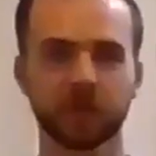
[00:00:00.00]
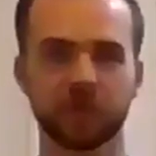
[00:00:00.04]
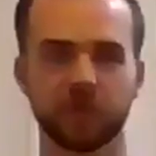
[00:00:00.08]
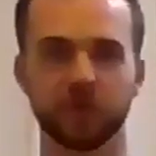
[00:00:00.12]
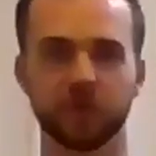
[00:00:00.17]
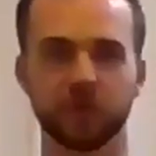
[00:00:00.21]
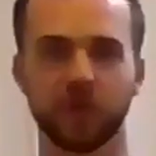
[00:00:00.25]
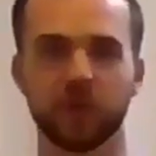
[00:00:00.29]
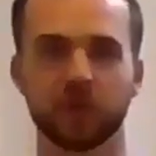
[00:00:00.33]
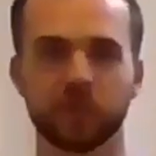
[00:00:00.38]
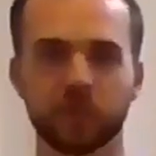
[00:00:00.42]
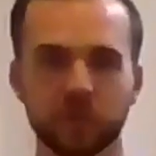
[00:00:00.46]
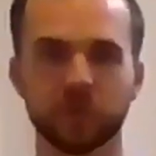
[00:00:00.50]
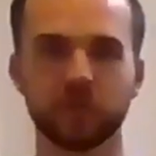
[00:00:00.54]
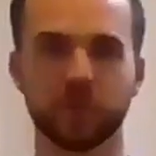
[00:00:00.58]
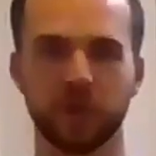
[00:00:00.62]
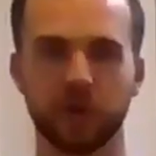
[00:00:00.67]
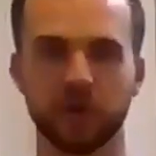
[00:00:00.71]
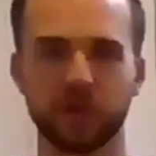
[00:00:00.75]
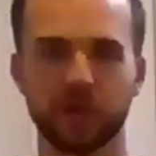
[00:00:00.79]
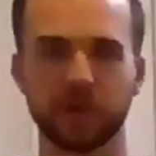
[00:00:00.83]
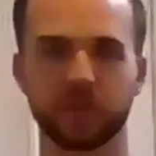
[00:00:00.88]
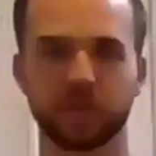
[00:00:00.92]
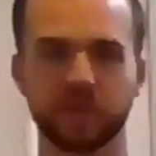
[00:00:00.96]
you can also
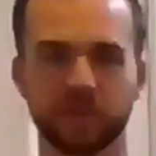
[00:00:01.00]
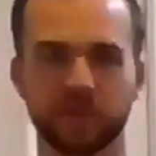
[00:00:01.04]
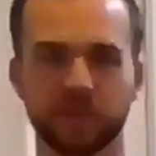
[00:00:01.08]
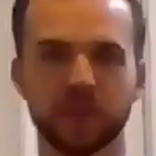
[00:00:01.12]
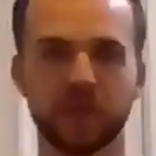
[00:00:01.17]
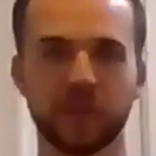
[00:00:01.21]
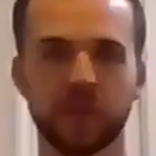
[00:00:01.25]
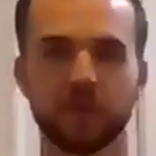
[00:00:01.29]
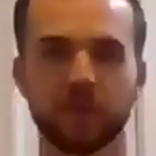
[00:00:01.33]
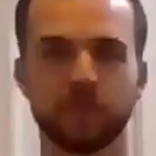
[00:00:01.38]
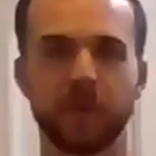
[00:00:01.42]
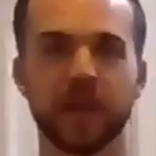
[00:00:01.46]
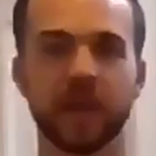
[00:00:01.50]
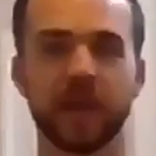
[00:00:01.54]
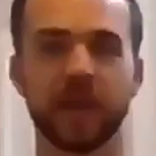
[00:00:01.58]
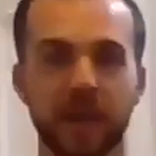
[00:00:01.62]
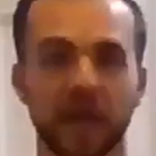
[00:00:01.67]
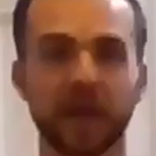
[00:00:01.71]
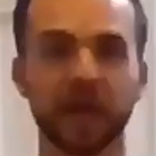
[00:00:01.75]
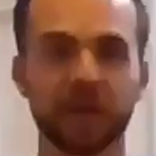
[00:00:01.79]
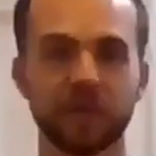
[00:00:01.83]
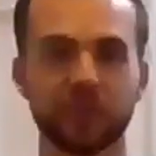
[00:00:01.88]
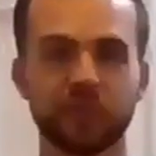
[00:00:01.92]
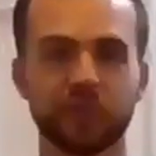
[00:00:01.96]
notice my
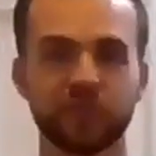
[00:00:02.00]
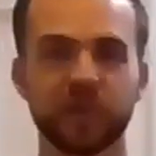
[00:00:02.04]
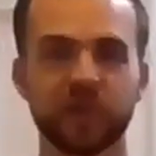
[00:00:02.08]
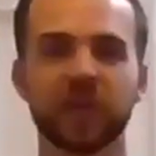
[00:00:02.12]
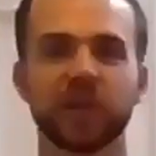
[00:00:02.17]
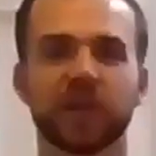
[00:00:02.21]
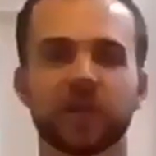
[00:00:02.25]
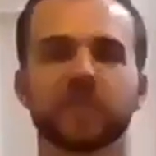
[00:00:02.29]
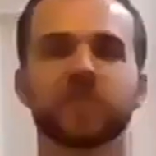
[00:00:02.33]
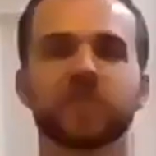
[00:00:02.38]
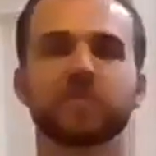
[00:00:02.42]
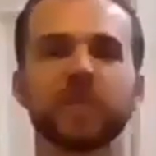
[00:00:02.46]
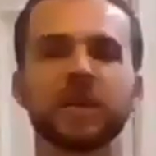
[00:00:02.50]
head shakes,